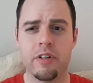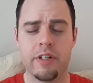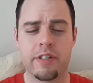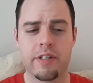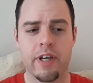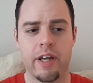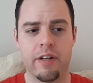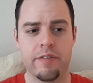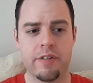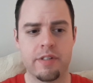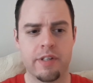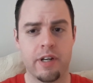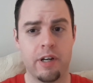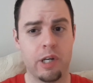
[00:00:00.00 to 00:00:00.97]
and it's kind of a
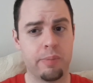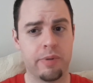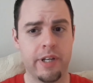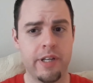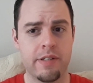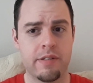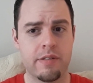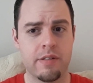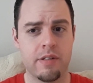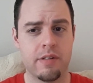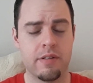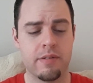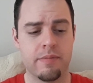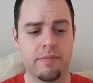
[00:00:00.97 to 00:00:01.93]
scary place
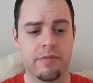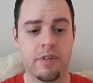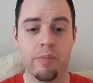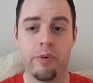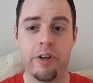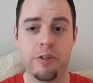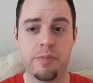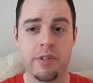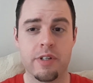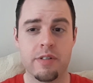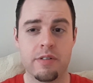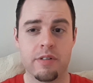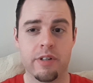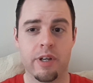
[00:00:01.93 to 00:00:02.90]
in some ways,
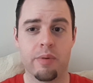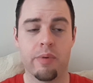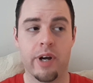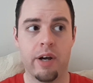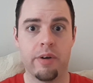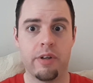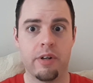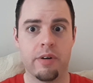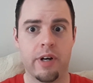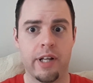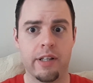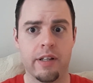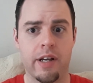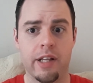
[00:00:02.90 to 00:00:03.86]
because you're like, wow, you know,
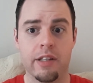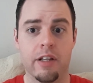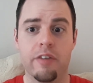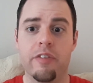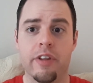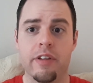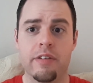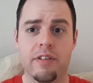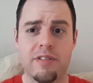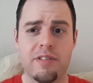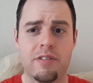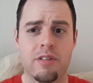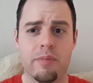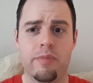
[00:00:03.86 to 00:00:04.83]
I love this. This
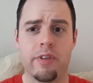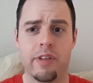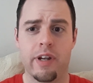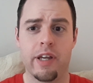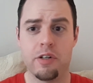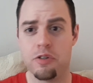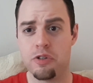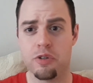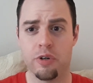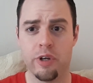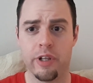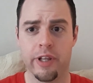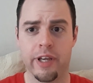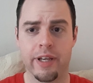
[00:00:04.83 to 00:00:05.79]
is something that I
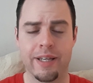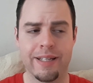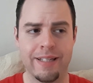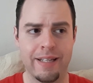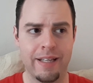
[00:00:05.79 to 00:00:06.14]
enjoy. Like,